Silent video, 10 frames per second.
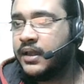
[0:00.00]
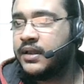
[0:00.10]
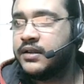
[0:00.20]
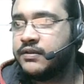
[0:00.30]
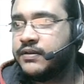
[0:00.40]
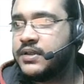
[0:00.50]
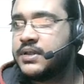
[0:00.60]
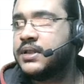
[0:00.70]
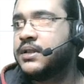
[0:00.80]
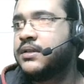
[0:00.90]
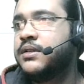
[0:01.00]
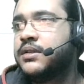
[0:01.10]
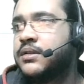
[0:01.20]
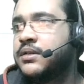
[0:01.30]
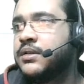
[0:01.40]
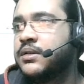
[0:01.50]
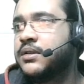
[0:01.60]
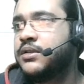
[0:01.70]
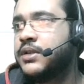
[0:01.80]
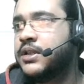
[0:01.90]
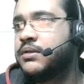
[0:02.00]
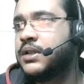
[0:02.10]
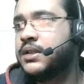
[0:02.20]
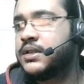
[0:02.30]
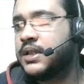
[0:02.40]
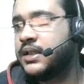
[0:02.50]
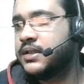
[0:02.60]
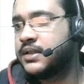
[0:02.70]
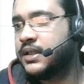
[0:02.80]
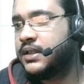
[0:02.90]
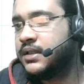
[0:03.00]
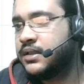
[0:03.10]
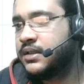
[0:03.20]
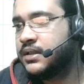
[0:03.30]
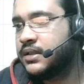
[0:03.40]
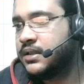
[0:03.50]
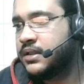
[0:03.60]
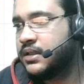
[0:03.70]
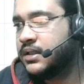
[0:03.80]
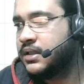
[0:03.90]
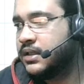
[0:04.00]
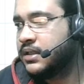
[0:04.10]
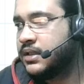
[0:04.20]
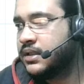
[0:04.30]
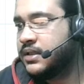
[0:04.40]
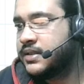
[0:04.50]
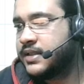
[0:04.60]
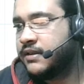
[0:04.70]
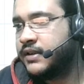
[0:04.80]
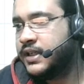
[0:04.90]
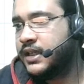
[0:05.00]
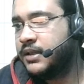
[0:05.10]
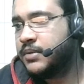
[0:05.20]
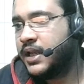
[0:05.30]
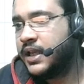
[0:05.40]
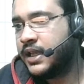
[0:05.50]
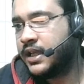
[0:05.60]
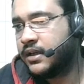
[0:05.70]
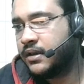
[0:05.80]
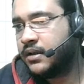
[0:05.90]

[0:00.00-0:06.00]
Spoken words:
The first thing that you need to understand is that 70 by n,